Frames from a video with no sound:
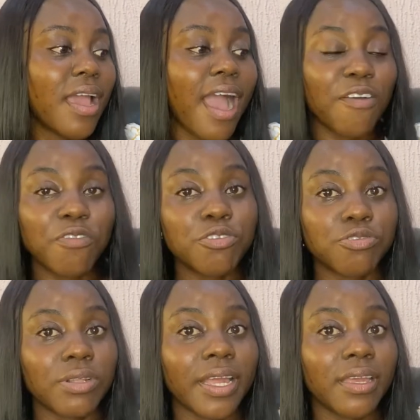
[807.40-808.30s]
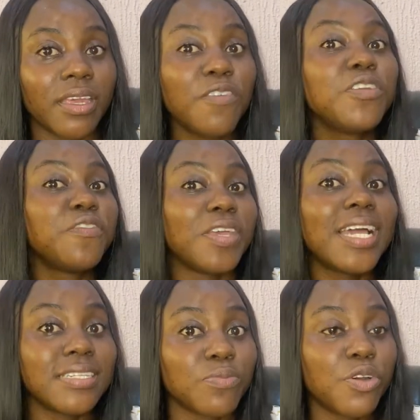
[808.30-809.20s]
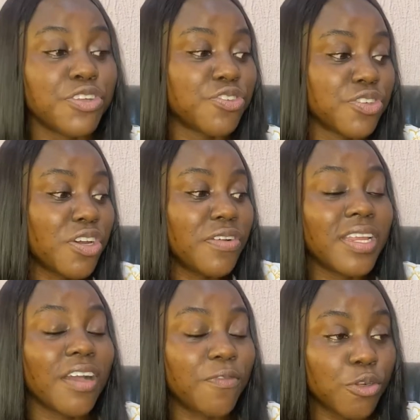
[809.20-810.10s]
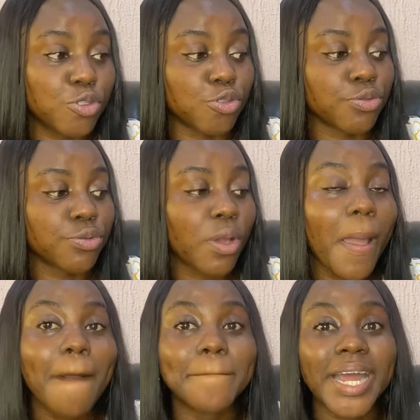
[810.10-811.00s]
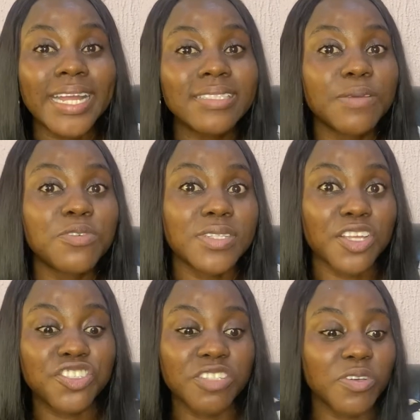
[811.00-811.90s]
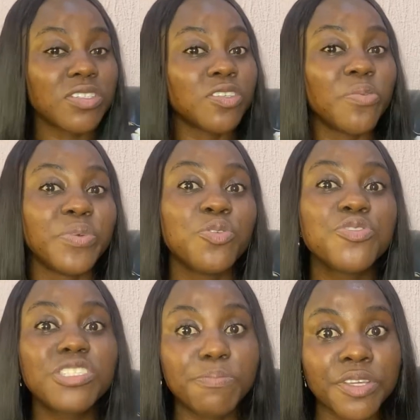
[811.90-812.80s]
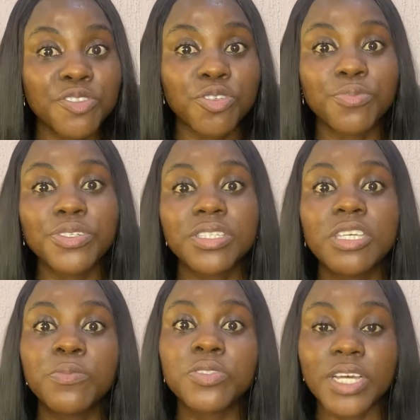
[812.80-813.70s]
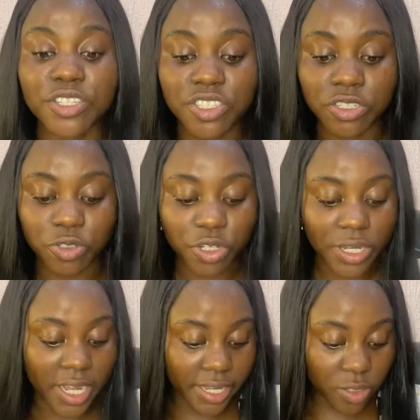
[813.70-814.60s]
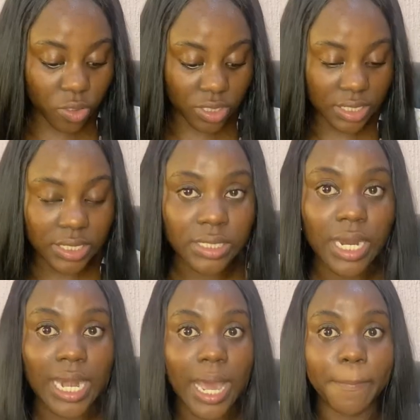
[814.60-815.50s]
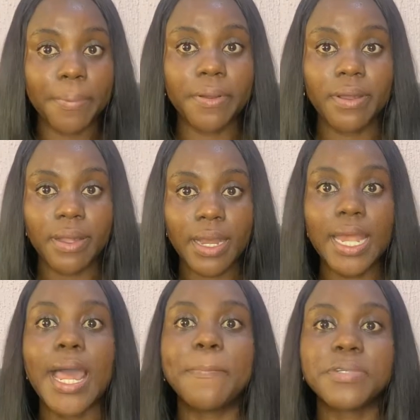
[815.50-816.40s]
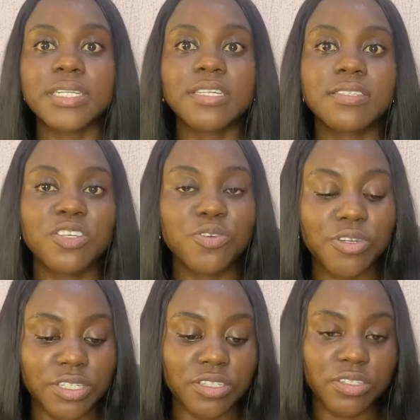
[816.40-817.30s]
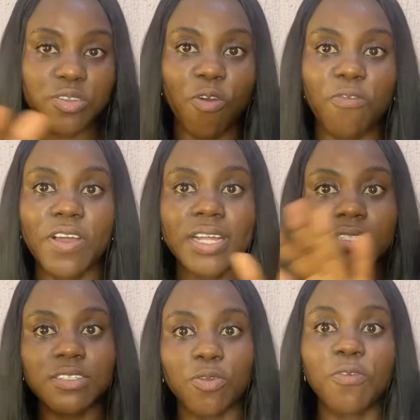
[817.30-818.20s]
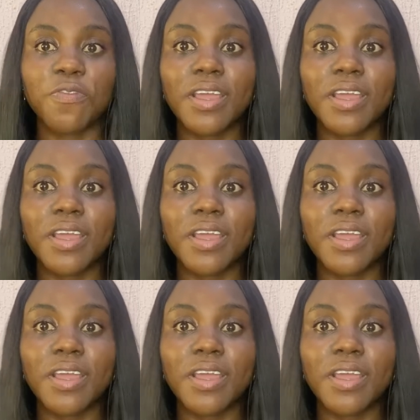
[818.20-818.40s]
afford to, like, even if you had the money, you could not really afford to buy tables and chairs, because there will be no space to put the tables and chairs. So you can get all this lap desk, you know, all this covered stuff.